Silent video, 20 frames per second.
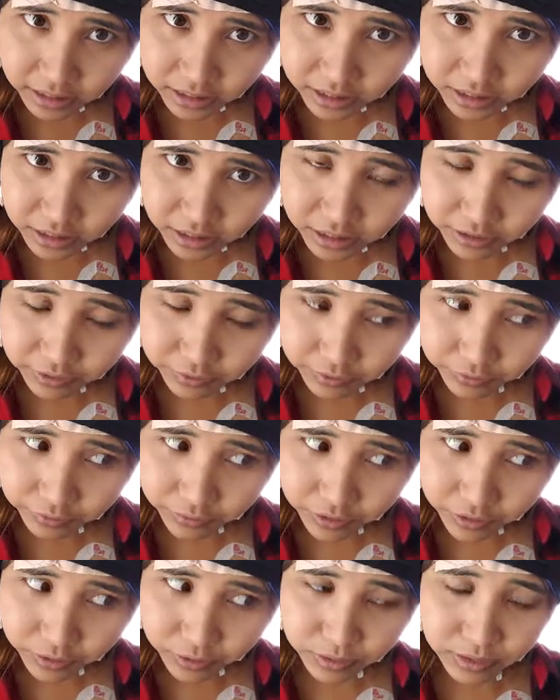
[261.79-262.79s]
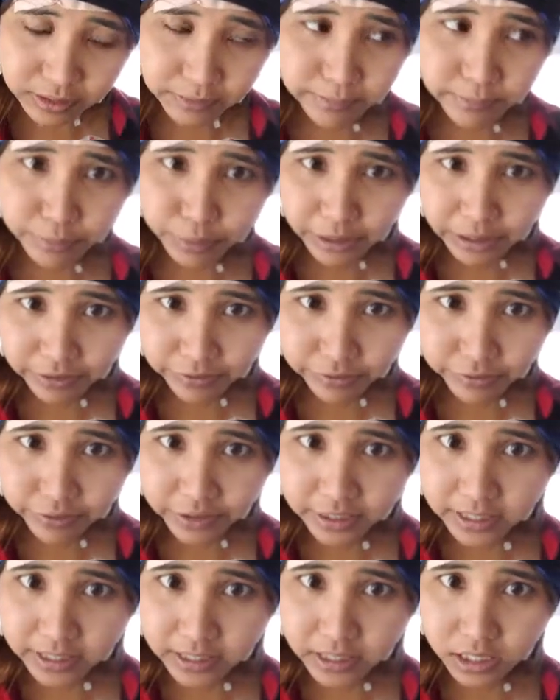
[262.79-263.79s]
It feels like rain
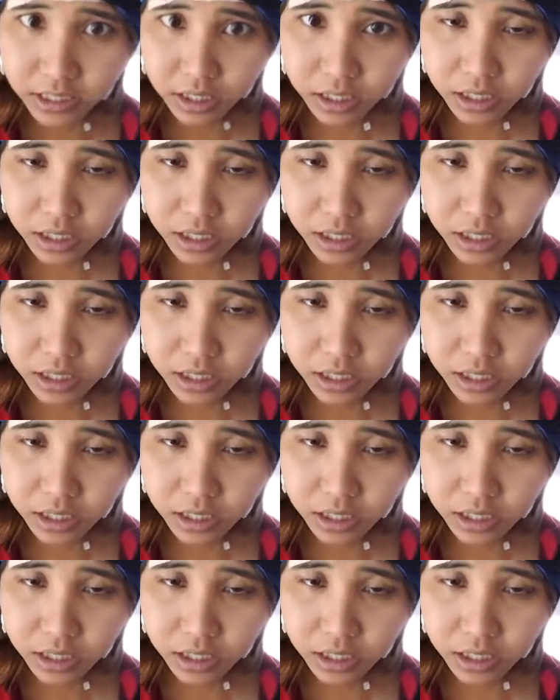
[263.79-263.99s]
freeze,